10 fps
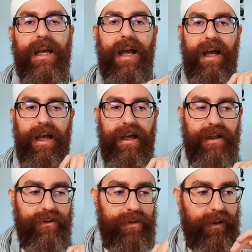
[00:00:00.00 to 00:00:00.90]

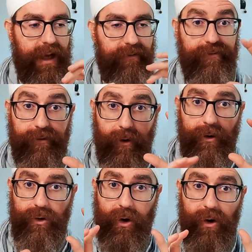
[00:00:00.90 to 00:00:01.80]
and
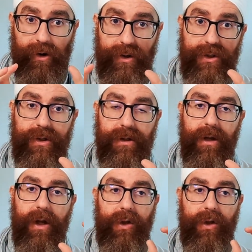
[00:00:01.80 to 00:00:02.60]
four doors